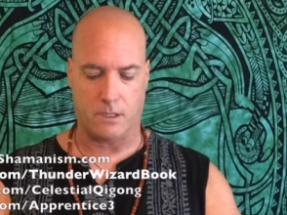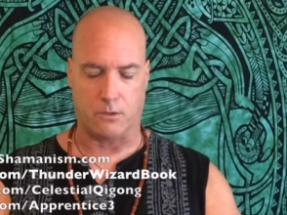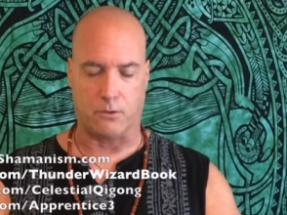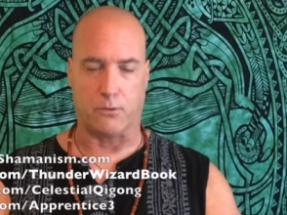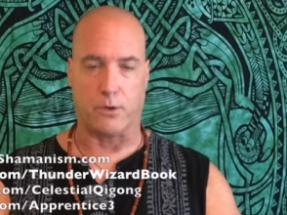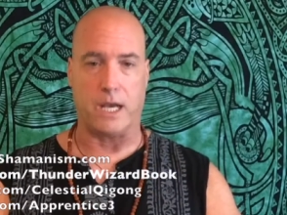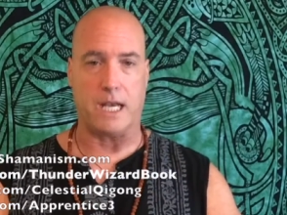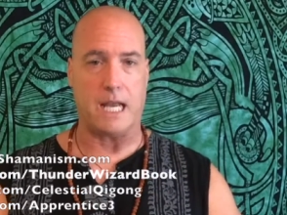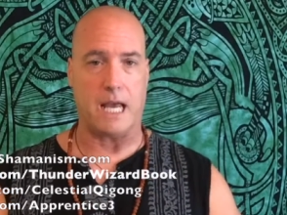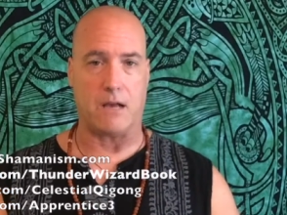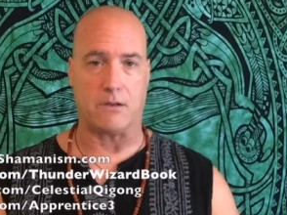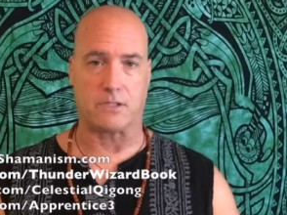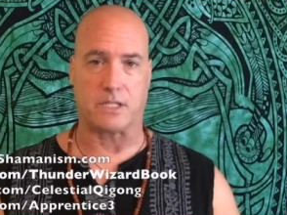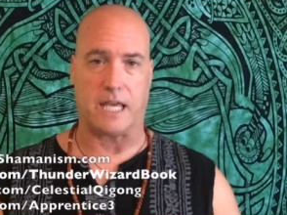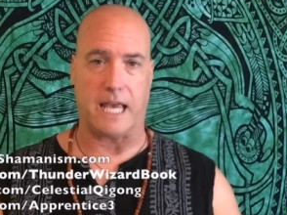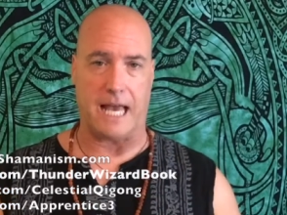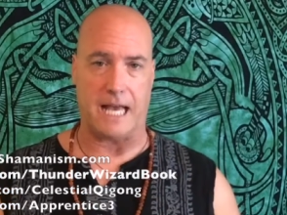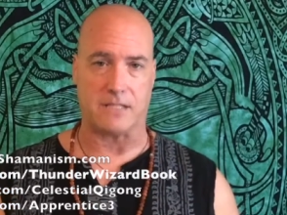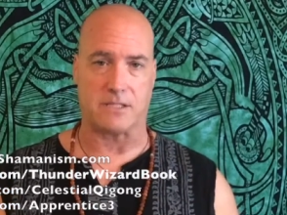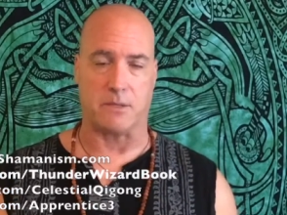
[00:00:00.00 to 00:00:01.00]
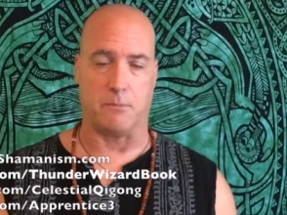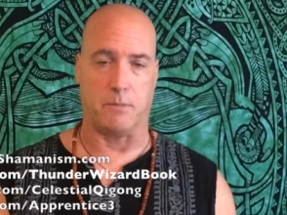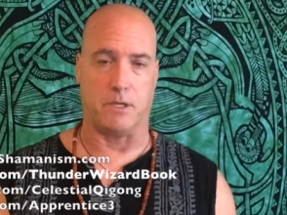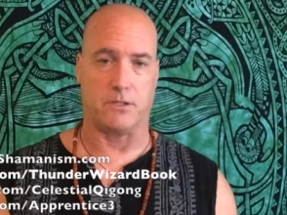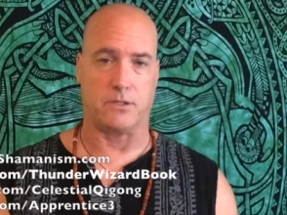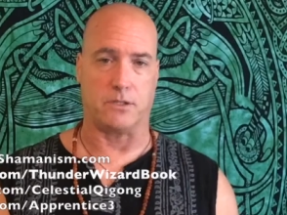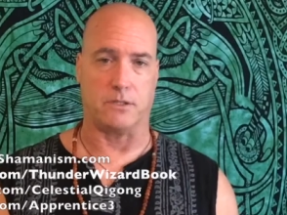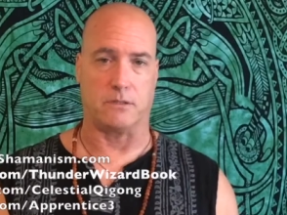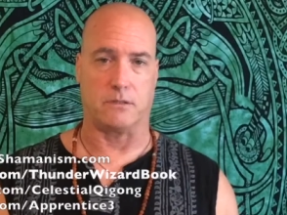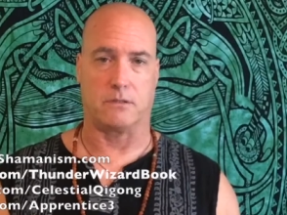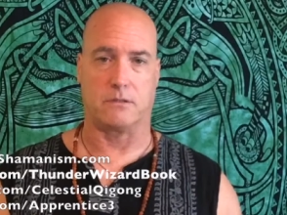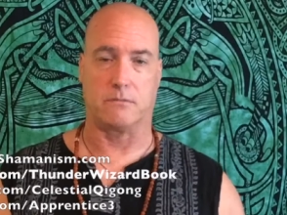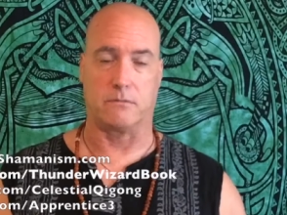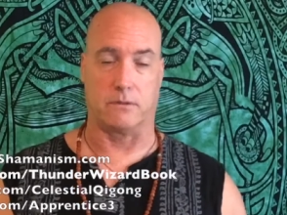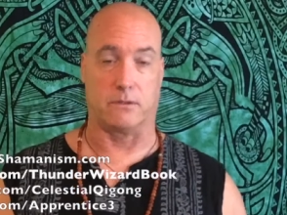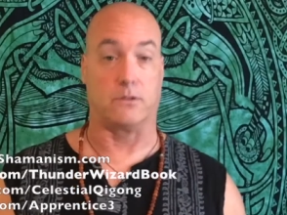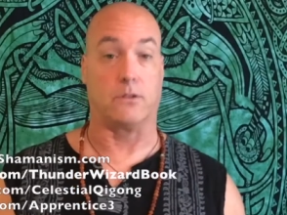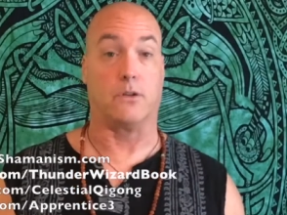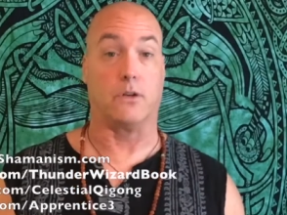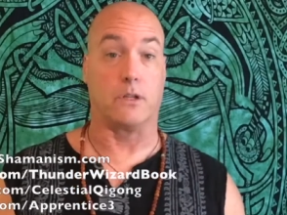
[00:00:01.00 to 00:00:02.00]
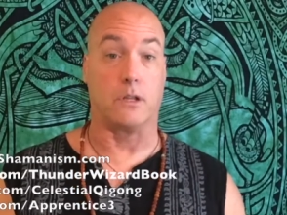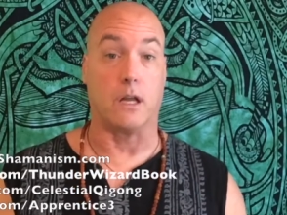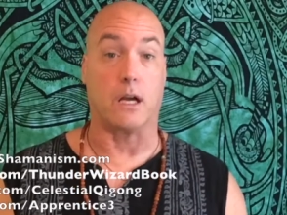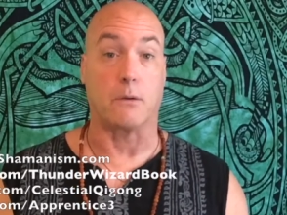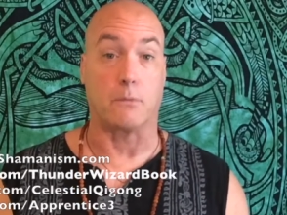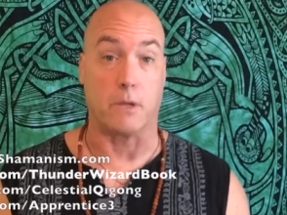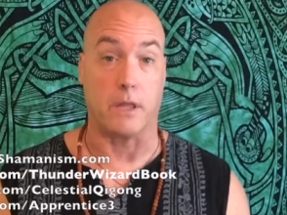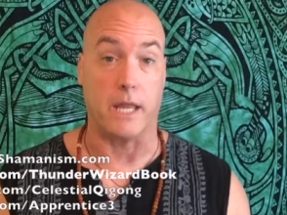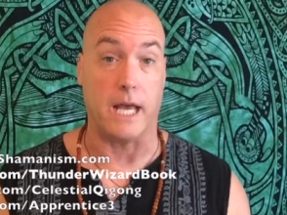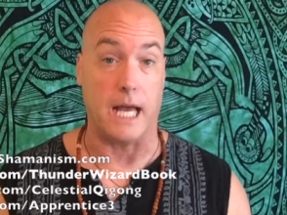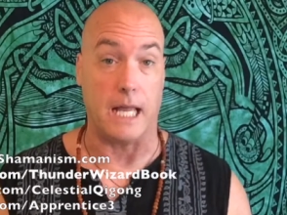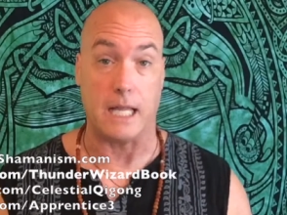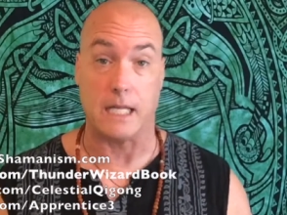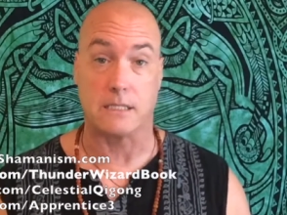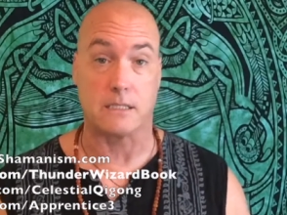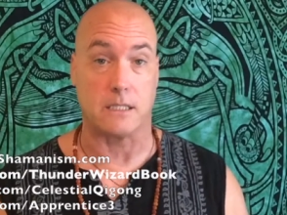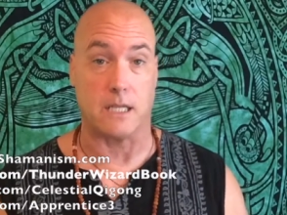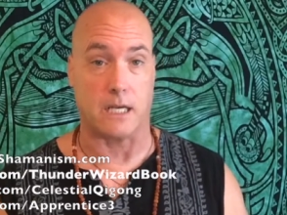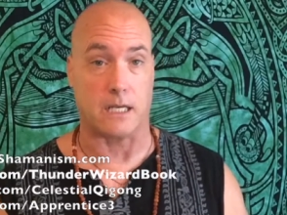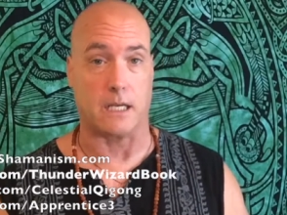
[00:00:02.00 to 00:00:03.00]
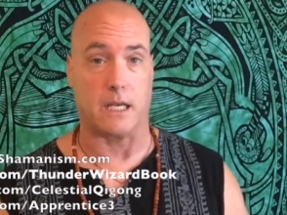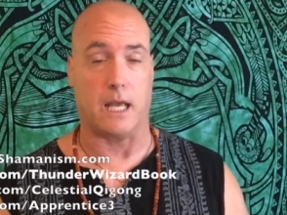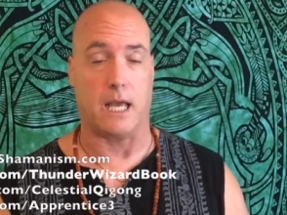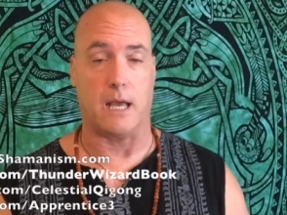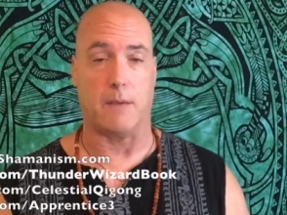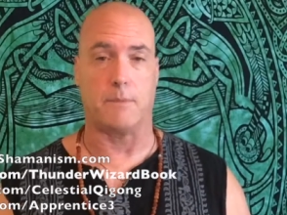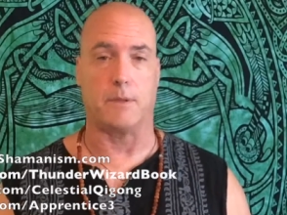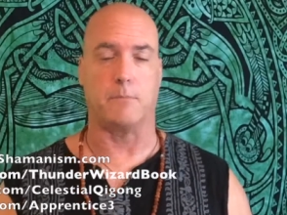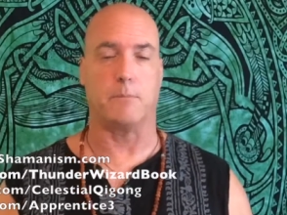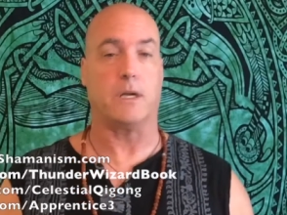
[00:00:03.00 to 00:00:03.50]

greenhouse gas emissions, good luck with that, that's not going to happen.